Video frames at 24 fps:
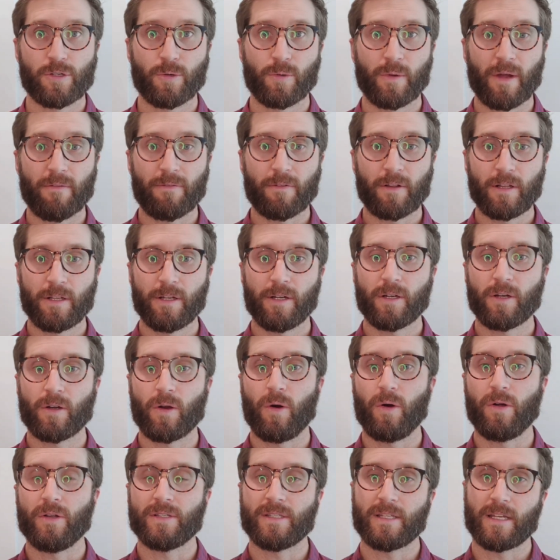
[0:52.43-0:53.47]
sure we have clear
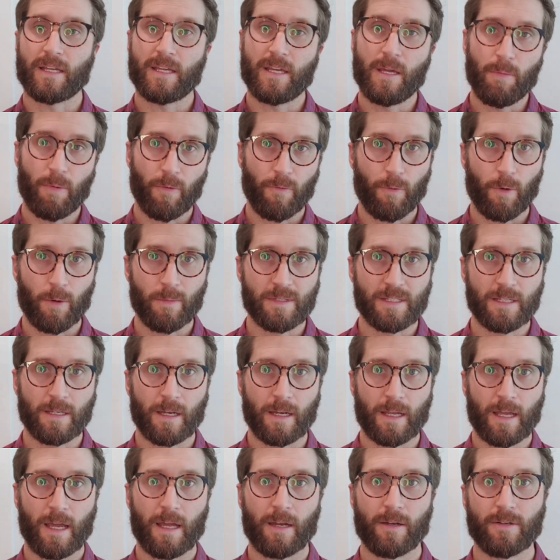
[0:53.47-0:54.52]
goals and key performance
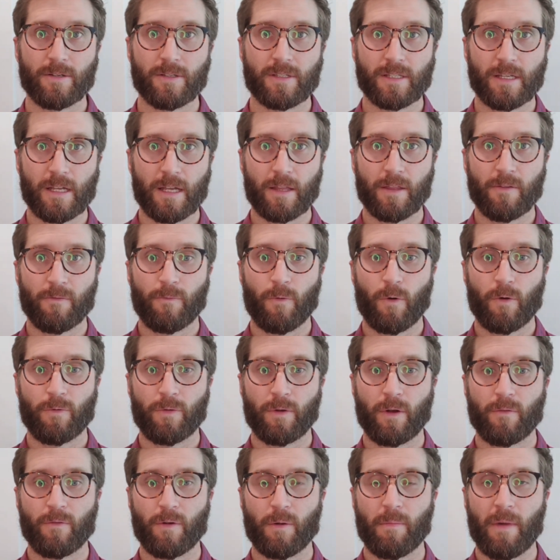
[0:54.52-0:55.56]
indicators in the
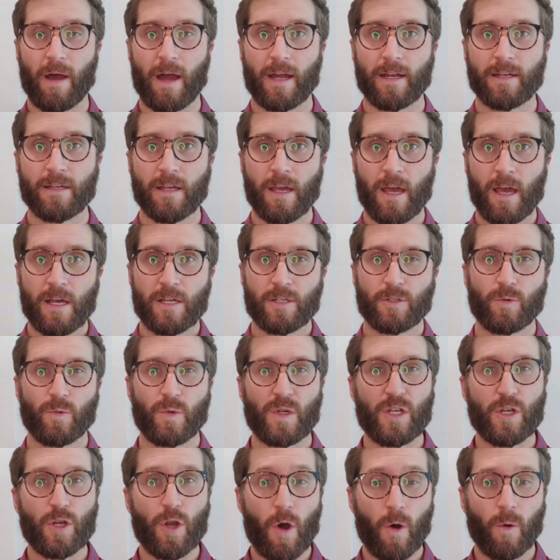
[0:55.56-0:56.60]
forefront of our mind so
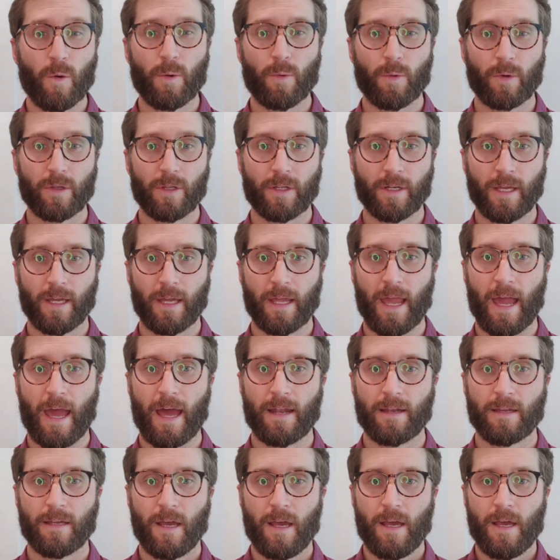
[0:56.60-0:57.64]
we know what we're looking
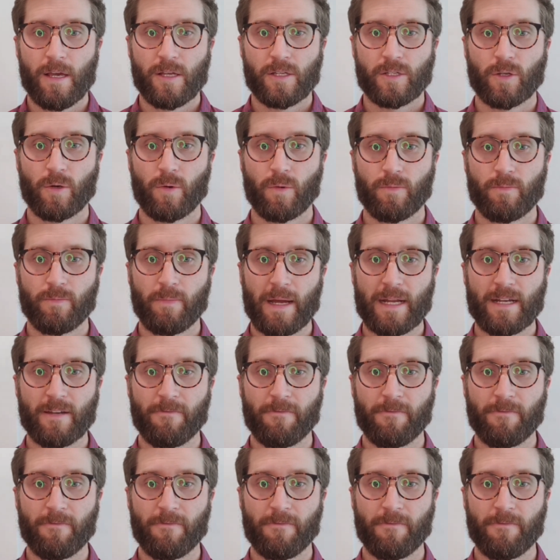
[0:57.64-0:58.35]
at. So by